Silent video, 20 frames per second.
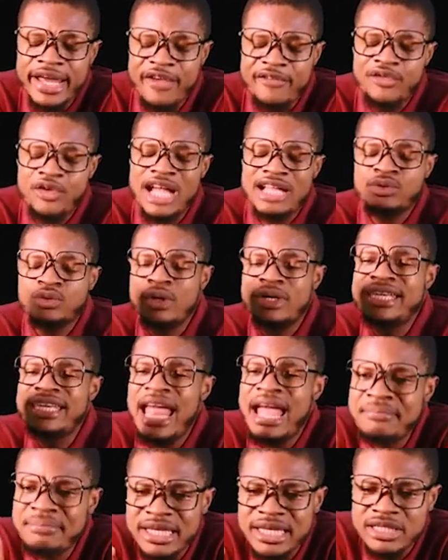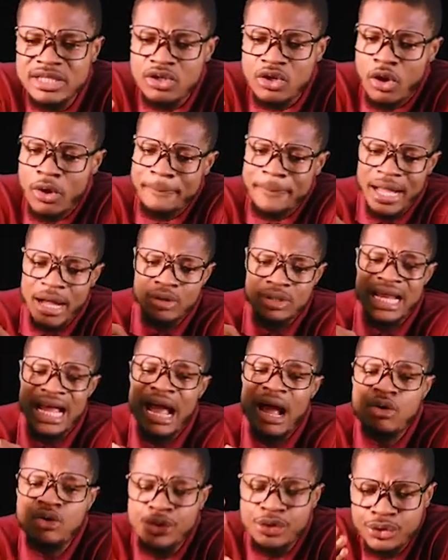If you are to name this compound,
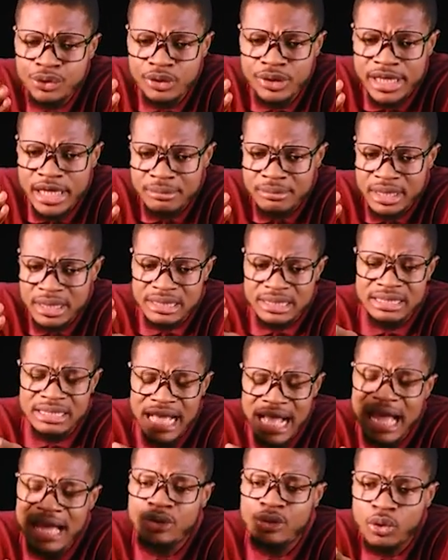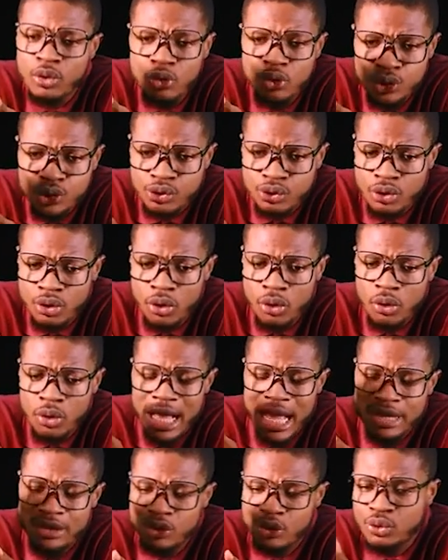how do you name it? Are you good to go?
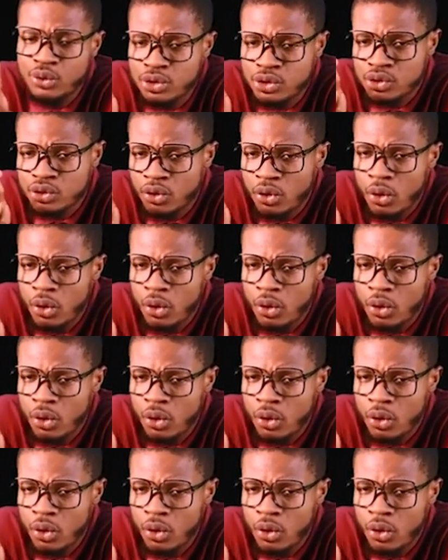Are you good to